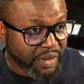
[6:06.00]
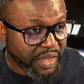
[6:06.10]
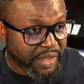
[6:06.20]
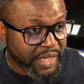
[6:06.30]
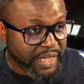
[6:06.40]

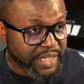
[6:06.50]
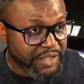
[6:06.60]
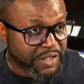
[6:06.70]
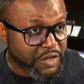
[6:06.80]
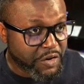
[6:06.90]
and clear
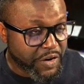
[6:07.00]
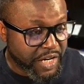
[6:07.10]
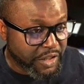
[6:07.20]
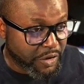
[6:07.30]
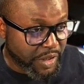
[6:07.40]
the
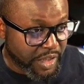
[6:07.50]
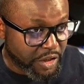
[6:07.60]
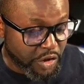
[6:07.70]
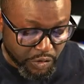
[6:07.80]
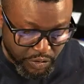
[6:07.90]
screen so
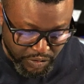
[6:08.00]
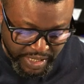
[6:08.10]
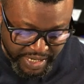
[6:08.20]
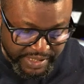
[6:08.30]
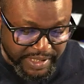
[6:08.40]
that you
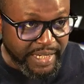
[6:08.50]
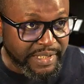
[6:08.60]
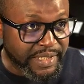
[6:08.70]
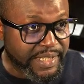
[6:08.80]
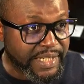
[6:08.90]
guys can
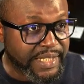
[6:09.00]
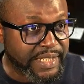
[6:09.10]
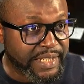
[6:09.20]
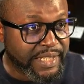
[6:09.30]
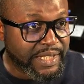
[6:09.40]
see
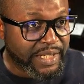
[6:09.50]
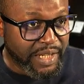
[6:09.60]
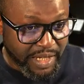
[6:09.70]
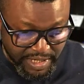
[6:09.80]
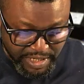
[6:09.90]

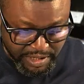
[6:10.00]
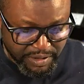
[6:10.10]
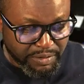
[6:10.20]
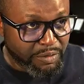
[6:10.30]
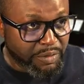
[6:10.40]

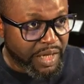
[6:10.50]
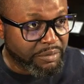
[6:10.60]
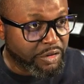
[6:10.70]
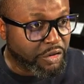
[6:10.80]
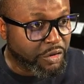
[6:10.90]
what
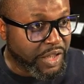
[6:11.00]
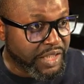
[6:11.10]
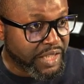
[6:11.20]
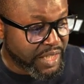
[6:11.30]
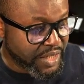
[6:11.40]
I'm doing
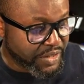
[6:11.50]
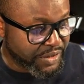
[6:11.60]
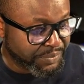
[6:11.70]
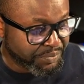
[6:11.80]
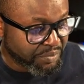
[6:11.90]

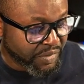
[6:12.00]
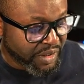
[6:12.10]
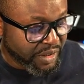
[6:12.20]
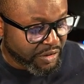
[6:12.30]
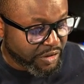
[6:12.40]
here.
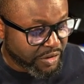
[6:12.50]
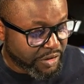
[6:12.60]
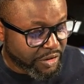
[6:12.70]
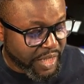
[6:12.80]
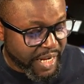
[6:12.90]

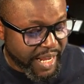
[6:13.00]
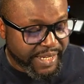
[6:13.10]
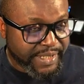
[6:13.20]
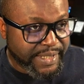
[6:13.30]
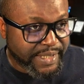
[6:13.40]
So the
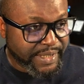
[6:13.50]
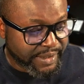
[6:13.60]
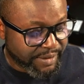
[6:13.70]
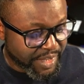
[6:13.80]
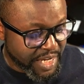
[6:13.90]
next
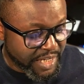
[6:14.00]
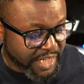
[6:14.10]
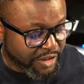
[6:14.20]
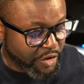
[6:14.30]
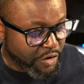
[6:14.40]
thing
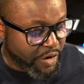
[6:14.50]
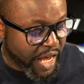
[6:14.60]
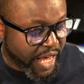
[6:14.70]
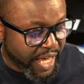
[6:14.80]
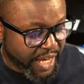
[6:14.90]
that you're
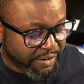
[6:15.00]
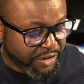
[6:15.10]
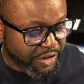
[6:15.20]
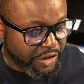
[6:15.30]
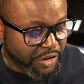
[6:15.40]
gonna
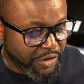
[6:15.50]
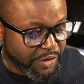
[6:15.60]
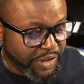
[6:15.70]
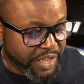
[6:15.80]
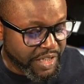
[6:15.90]
have to
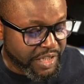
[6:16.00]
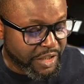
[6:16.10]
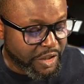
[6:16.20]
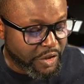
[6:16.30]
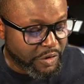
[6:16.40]
do
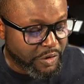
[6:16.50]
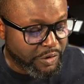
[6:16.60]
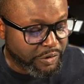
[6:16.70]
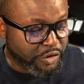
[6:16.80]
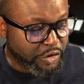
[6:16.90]
is
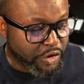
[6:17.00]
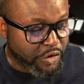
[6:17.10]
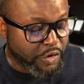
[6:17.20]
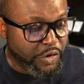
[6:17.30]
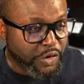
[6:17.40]
to
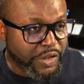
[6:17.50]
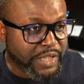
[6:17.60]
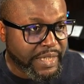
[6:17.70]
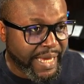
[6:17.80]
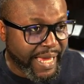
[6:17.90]

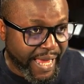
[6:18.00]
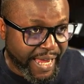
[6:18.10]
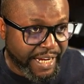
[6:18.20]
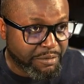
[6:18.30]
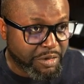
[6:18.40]
use
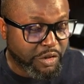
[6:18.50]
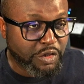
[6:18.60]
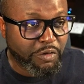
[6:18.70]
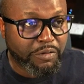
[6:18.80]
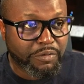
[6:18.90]
N,
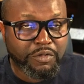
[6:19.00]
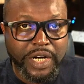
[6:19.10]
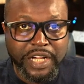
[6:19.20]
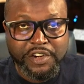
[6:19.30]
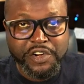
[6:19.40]
because you
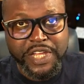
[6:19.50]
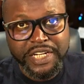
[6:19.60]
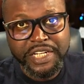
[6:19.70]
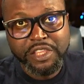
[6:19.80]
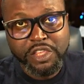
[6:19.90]
want to
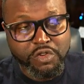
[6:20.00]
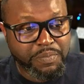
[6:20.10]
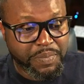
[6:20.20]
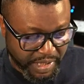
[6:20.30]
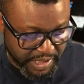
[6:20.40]
create a new
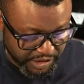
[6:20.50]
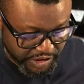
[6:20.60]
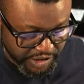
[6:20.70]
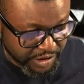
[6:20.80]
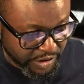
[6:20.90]

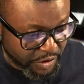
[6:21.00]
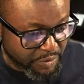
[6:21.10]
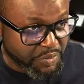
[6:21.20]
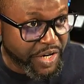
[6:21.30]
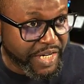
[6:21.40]
partition. So
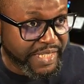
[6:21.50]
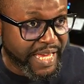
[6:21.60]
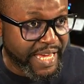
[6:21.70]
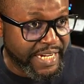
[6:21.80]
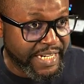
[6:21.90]
you press
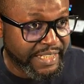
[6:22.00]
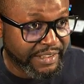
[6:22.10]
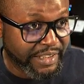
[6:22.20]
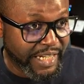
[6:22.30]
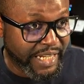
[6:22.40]
N,
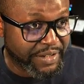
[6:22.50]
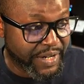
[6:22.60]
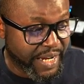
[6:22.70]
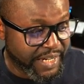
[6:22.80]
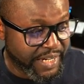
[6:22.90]
the letter
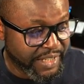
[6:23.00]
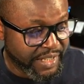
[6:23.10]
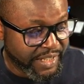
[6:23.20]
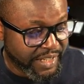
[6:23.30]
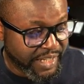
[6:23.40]
N,
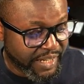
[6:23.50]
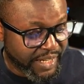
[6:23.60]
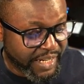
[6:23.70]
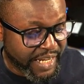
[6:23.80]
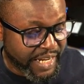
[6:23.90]

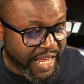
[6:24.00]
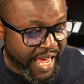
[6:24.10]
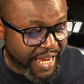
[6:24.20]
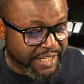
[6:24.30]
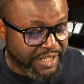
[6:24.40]
and then
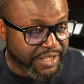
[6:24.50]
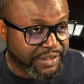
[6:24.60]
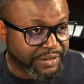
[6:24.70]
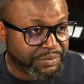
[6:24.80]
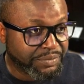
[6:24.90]

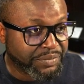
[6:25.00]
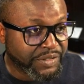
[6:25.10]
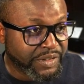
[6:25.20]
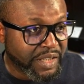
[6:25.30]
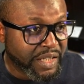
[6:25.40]
enter.
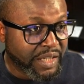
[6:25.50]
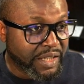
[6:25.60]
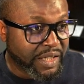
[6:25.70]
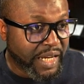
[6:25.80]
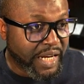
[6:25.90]

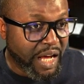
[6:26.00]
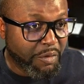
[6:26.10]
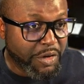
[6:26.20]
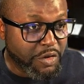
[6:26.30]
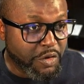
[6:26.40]
And now
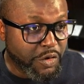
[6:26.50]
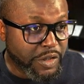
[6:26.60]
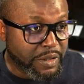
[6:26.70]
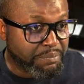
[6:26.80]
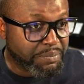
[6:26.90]
we
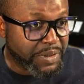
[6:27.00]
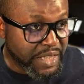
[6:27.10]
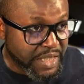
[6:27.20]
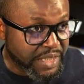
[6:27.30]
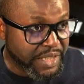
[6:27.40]
use
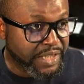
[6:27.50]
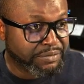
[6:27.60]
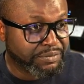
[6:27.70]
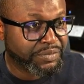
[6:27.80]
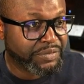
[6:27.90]
P
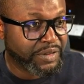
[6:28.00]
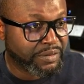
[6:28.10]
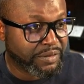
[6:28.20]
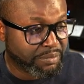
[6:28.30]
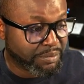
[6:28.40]

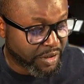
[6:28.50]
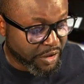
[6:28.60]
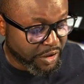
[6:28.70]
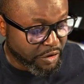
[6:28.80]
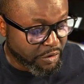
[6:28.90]

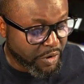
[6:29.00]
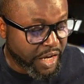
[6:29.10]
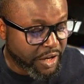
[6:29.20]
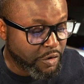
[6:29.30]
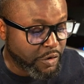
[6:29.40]
because you want
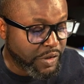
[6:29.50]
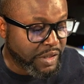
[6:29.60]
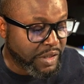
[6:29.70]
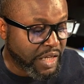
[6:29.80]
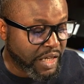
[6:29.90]
to use
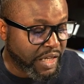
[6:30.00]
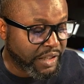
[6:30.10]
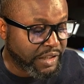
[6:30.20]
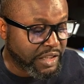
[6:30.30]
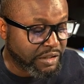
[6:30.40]

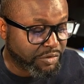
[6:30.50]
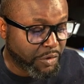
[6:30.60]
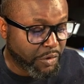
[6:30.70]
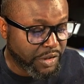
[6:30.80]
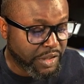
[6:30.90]
the
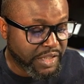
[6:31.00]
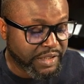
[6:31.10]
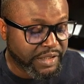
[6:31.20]
default